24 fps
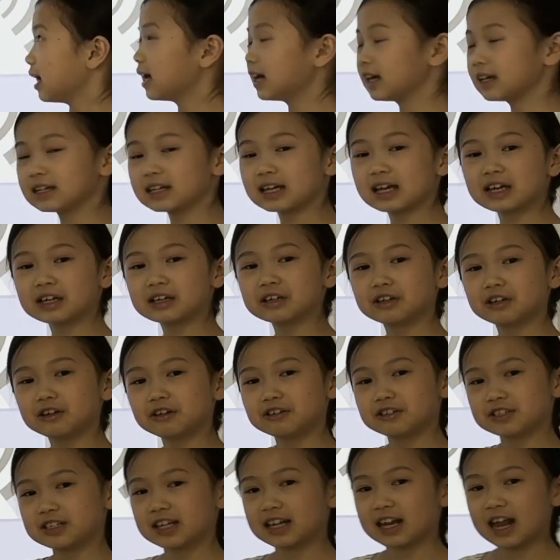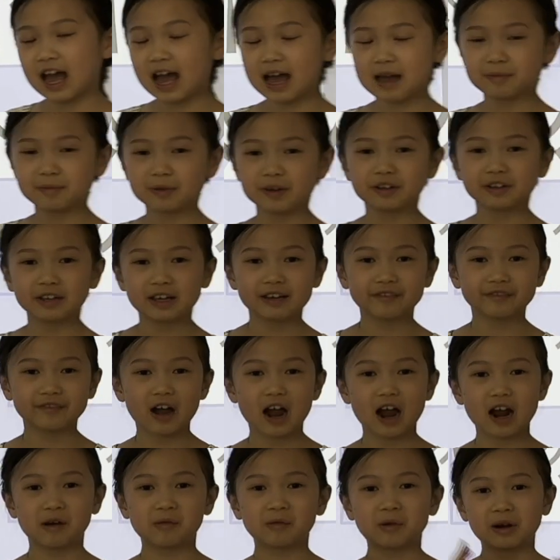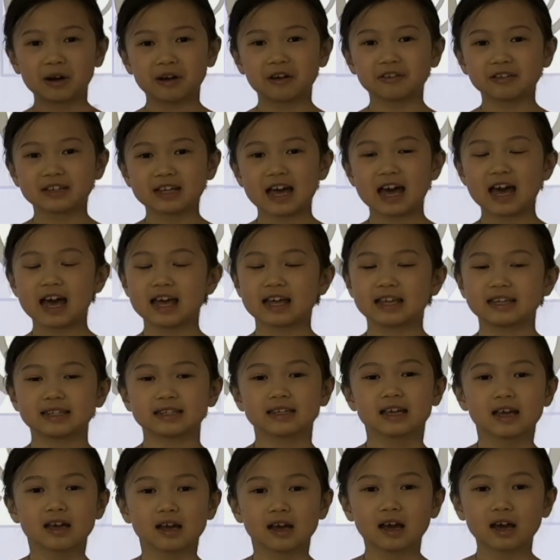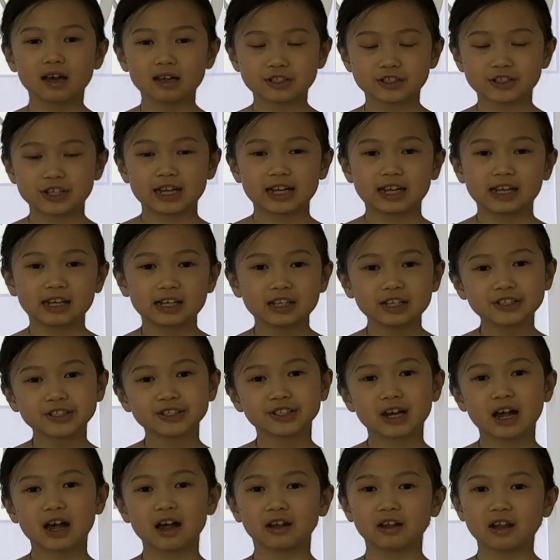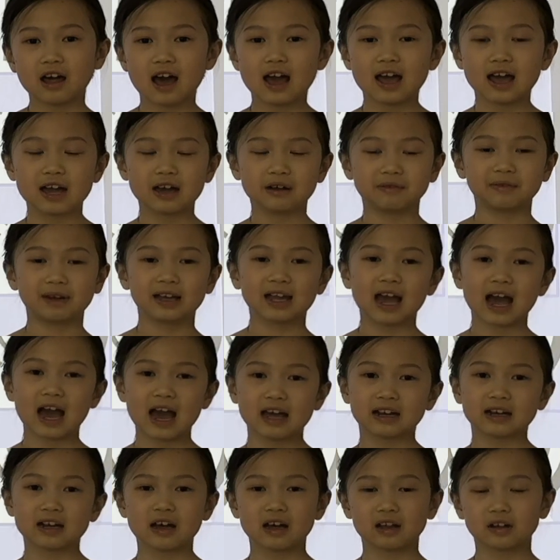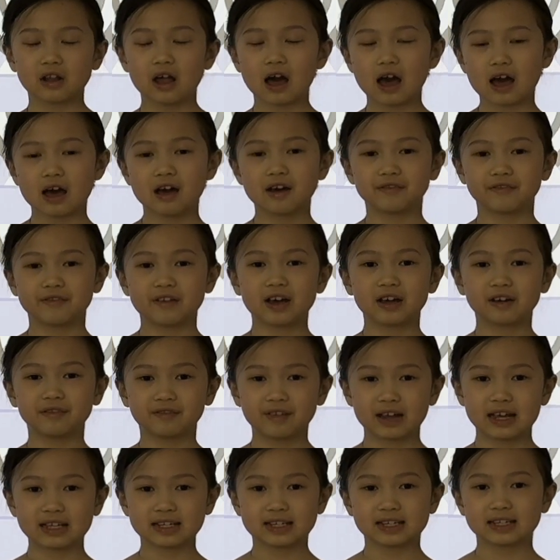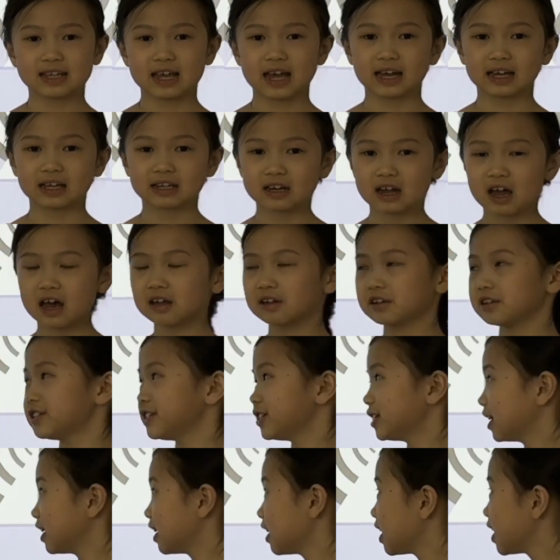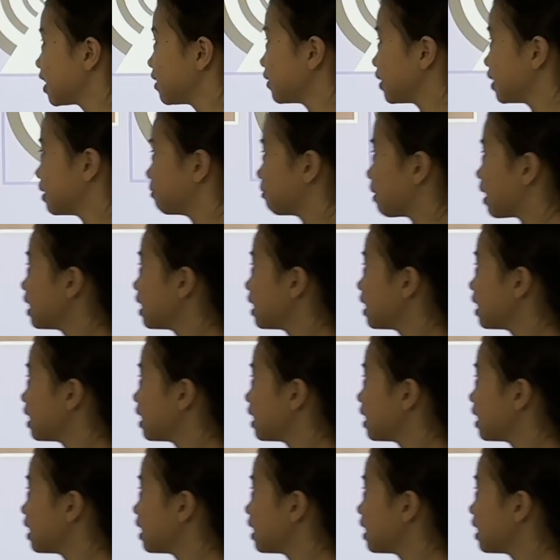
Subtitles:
In conclusion, I believe our world has changed a lot, and we had a lot of advanced technology. We